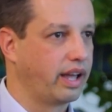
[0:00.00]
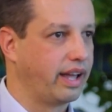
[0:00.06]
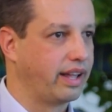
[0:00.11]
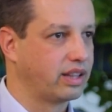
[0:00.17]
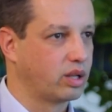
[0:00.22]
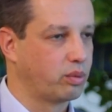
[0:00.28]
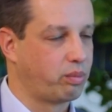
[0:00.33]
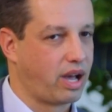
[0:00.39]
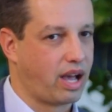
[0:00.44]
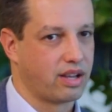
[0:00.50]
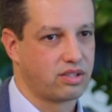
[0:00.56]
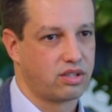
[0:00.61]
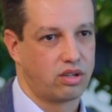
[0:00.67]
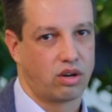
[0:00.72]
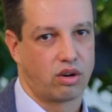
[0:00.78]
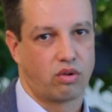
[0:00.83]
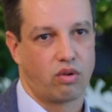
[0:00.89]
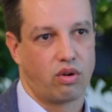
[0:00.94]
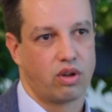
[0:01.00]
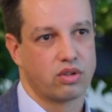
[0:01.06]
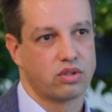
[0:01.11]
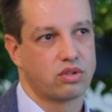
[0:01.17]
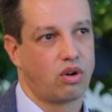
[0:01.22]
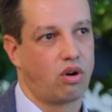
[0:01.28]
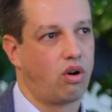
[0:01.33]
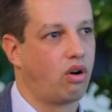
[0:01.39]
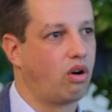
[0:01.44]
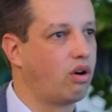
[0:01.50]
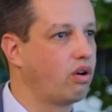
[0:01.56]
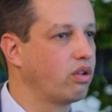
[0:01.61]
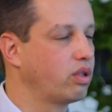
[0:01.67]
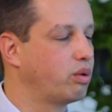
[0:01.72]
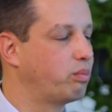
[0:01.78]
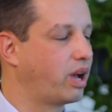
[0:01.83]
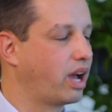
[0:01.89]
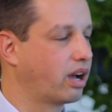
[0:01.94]
and to pass it across all
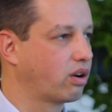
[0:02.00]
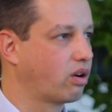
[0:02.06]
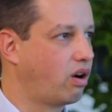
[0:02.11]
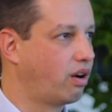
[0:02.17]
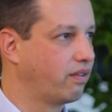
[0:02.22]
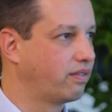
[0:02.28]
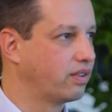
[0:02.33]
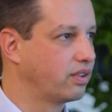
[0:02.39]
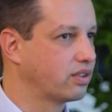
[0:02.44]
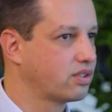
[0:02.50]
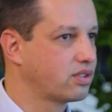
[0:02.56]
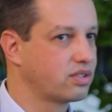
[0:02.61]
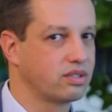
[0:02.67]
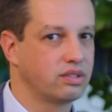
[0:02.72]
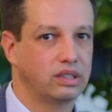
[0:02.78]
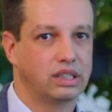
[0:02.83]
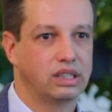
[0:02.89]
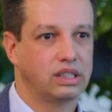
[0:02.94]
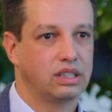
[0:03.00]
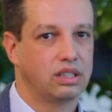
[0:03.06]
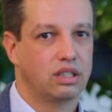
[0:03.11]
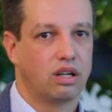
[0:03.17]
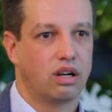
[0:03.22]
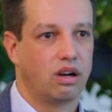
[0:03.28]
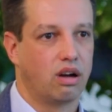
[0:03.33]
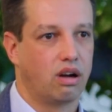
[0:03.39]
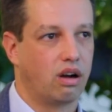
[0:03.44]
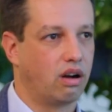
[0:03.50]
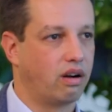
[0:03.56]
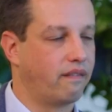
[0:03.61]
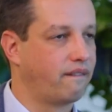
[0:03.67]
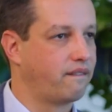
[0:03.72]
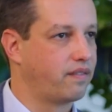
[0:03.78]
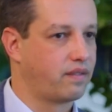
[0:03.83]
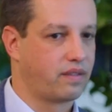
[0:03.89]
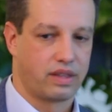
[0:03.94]
the back office
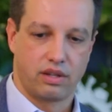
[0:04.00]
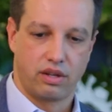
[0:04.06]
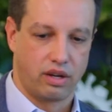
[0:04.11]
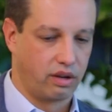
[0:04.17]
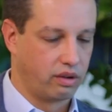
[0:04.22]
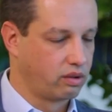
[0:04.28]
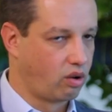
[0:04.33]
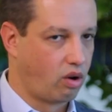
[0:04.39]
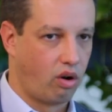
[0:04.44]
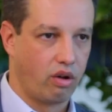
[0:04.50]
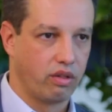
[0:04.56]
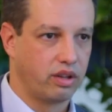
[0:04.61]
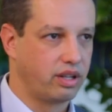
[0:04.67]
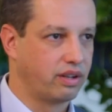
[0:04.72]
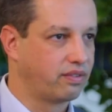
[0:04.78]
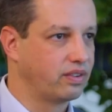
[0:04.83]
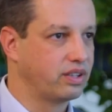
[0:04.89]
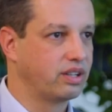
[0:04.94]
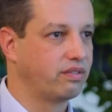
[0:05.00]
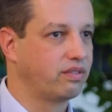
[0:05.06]
of all the different